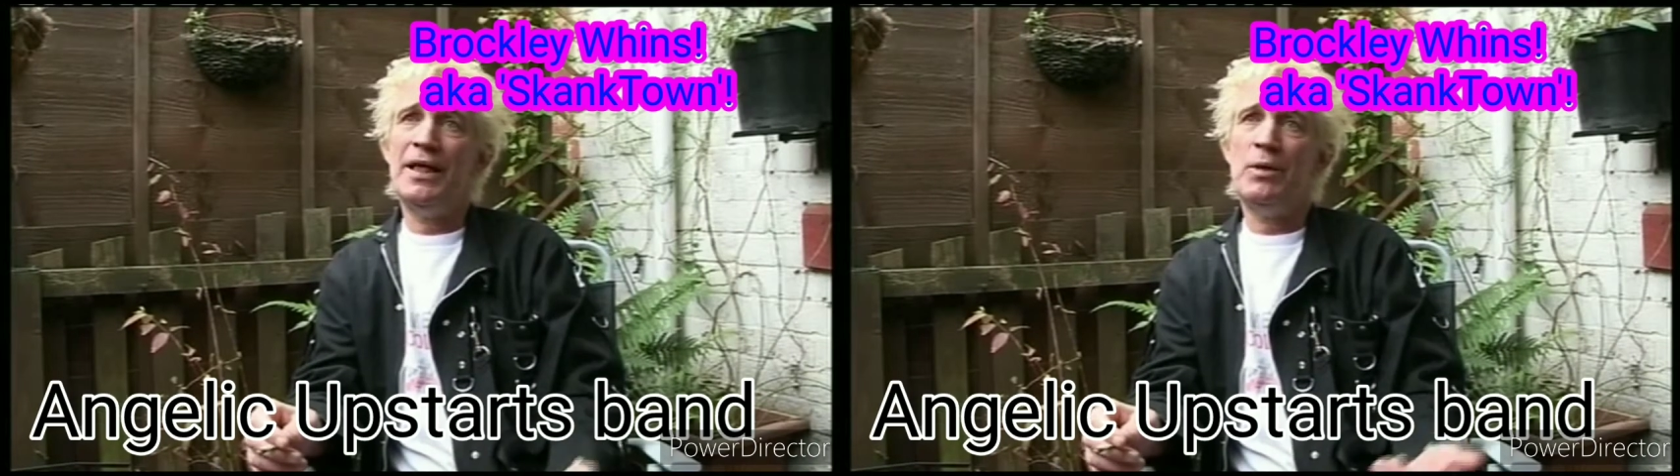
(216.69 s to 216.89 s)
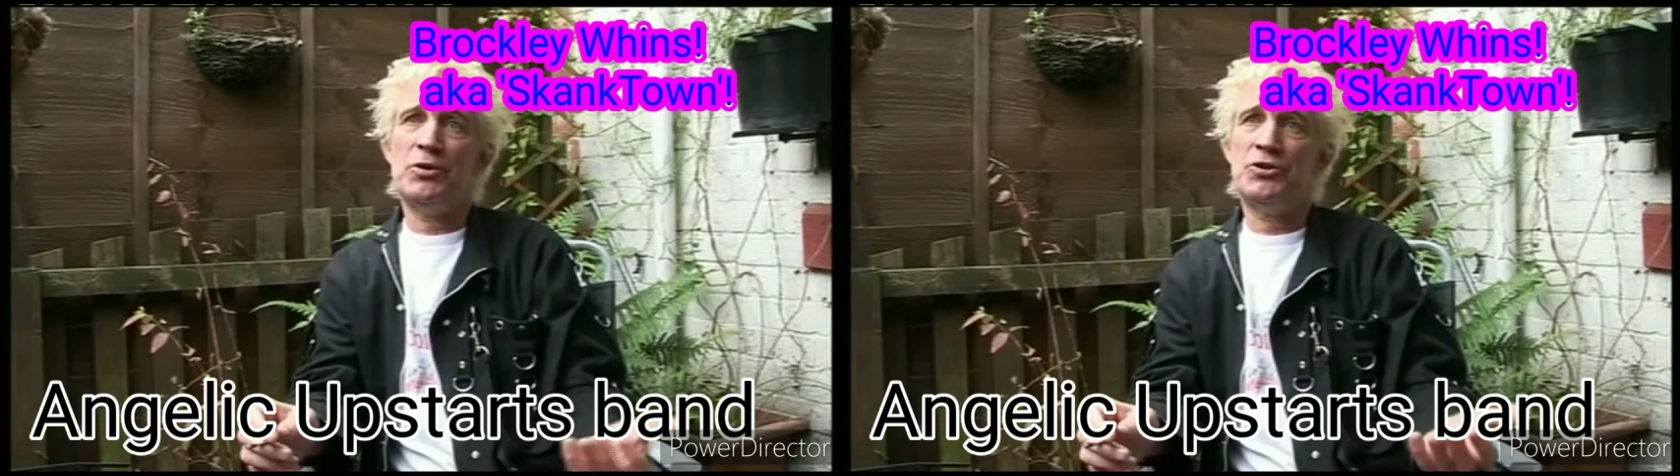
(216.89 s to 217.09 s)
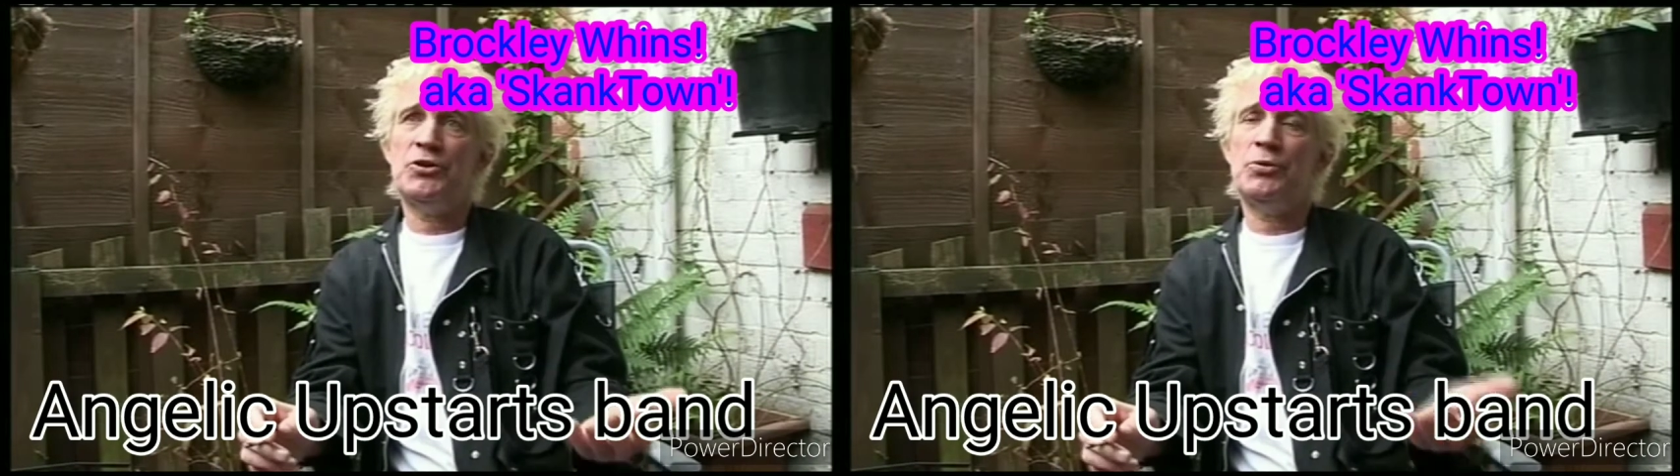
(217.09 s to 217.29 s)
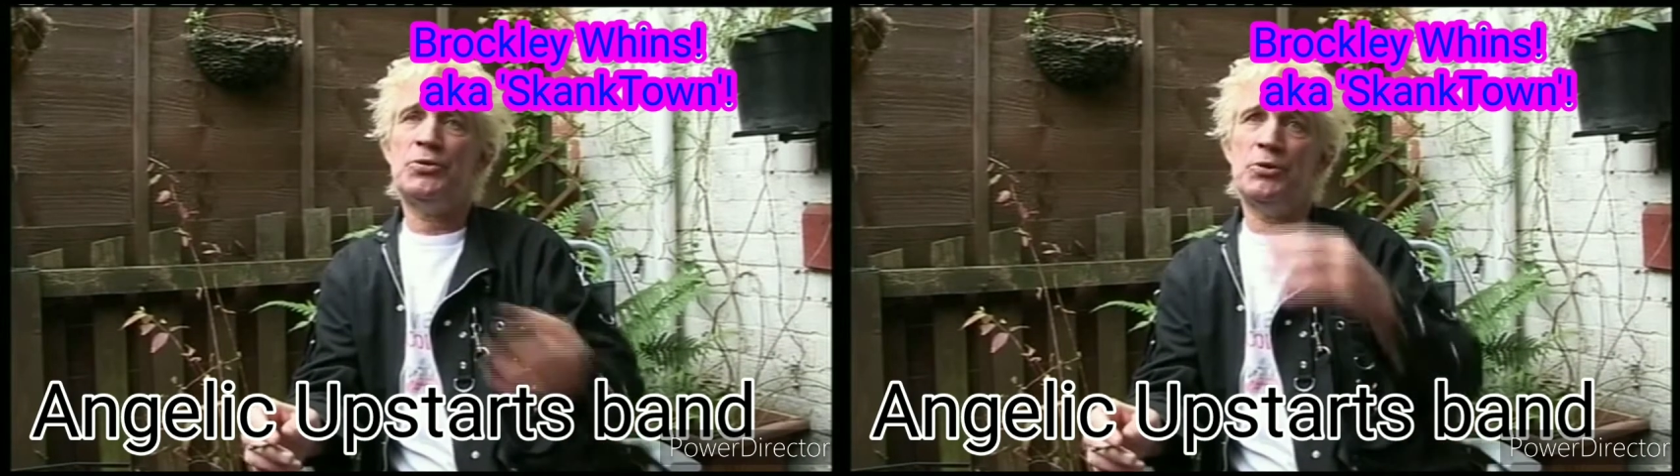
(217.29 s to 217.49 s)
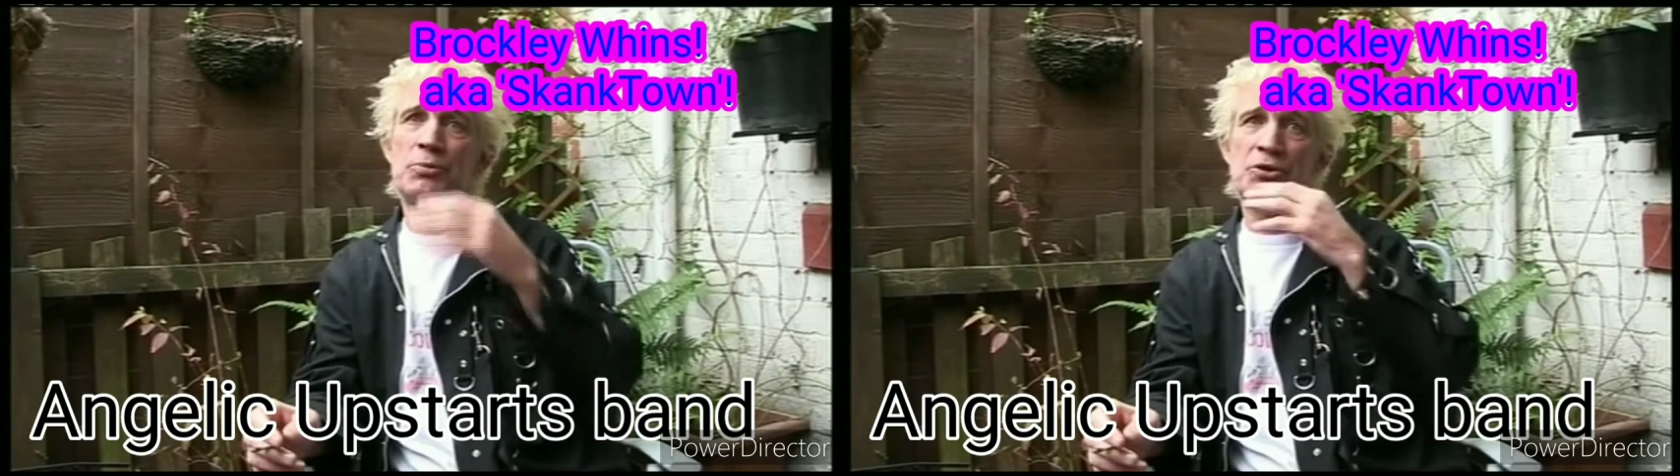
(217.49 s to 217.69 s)
and I wasn't
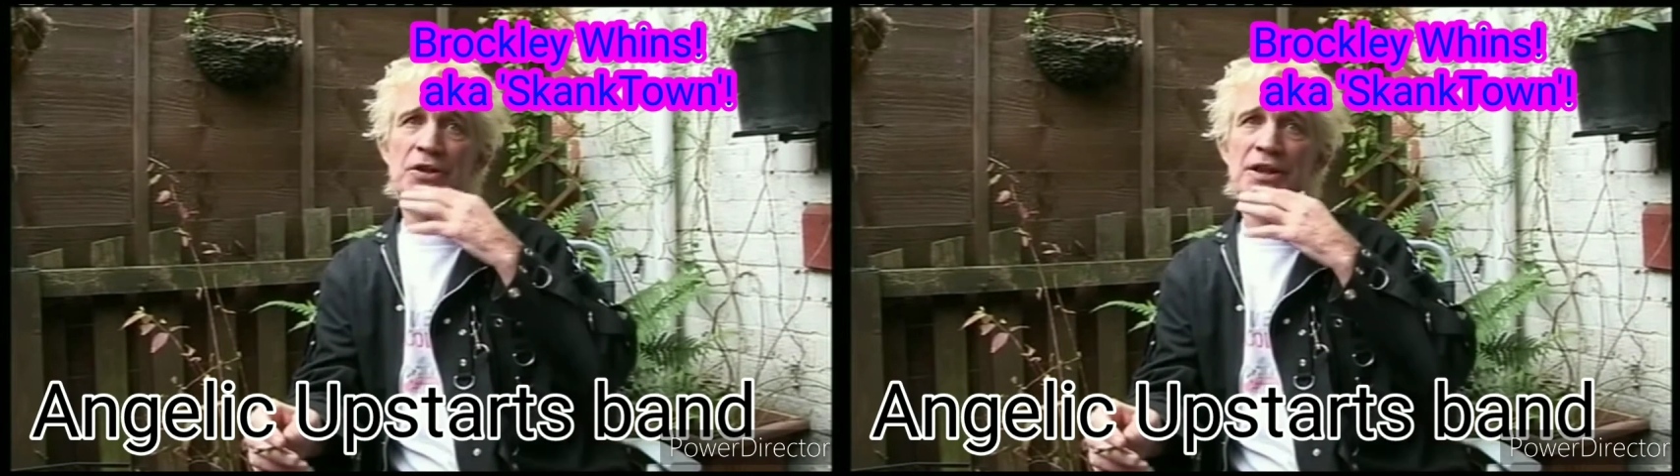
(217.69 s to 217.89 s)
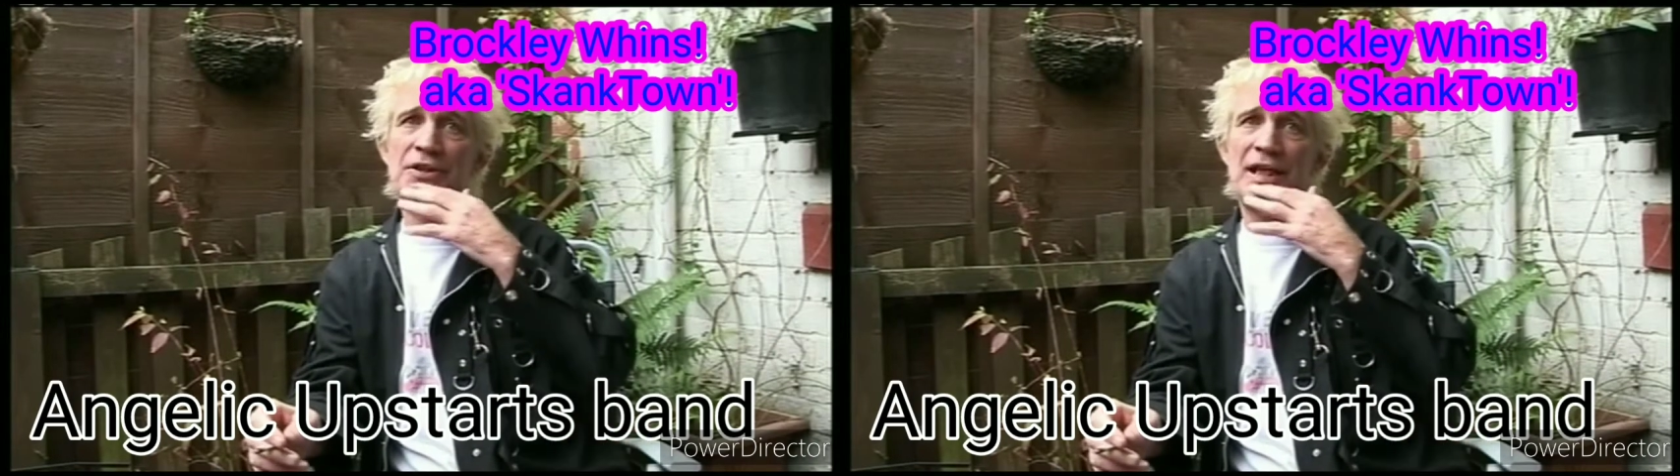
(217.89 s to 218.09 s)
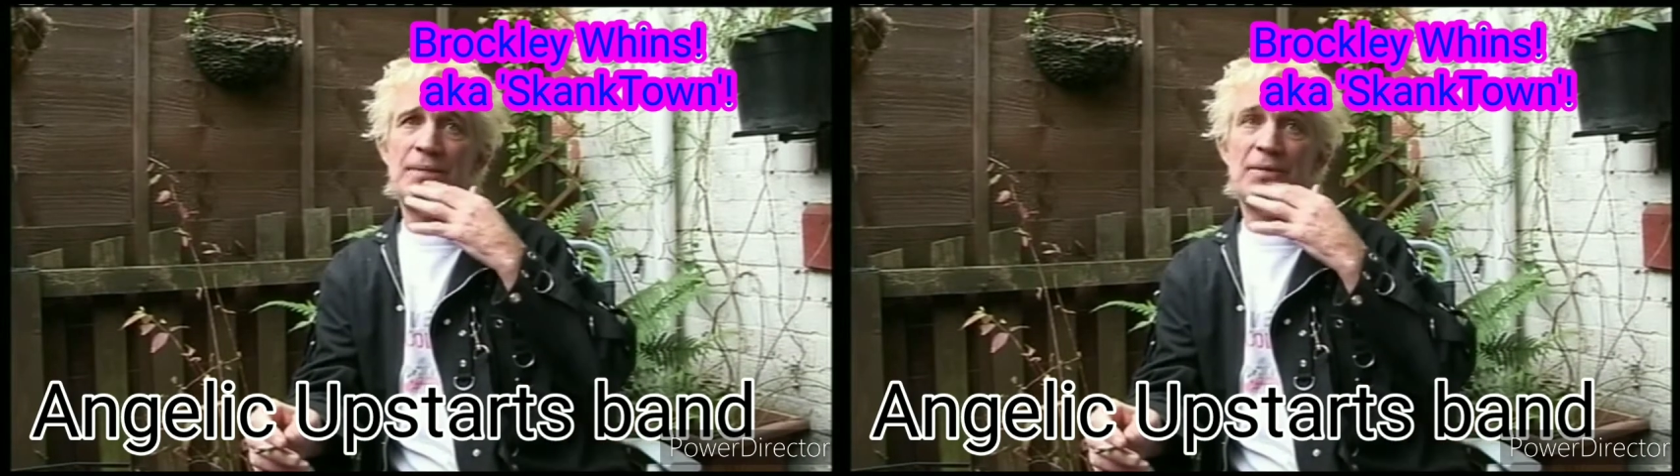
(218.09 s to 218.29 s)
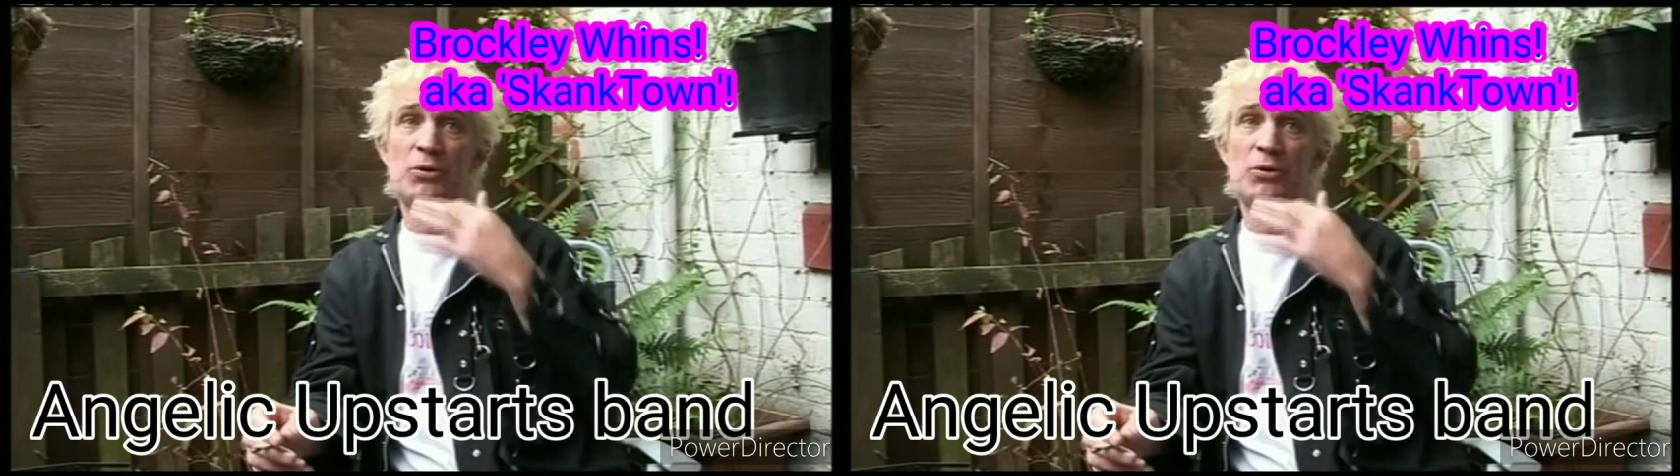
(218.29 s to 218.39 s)
doing too much at the time.